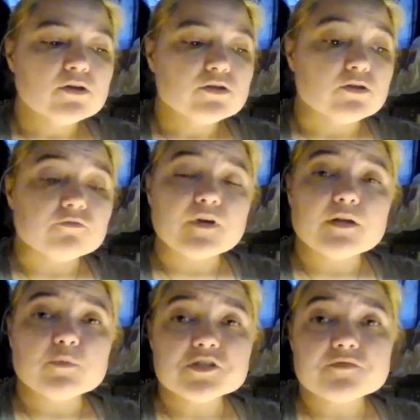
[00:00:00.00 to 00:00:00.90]
You'll find
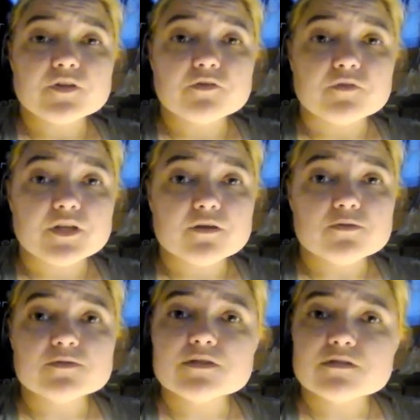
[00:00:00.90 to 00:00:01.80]
a bunch of other
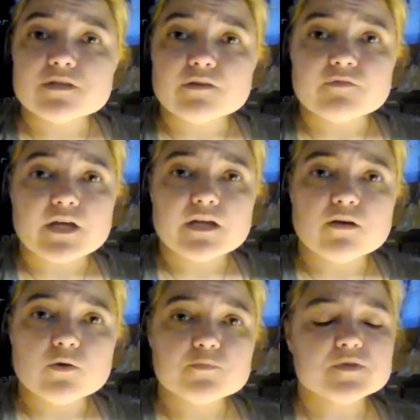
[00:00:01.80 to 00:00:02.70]
videos if that
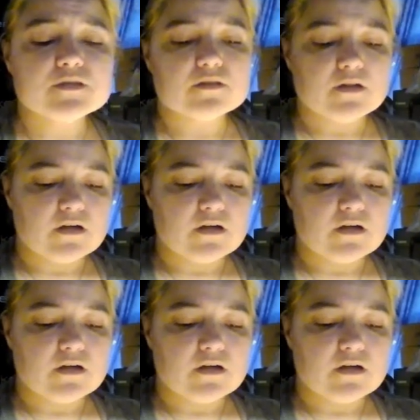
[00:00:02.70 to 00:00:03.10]
helps.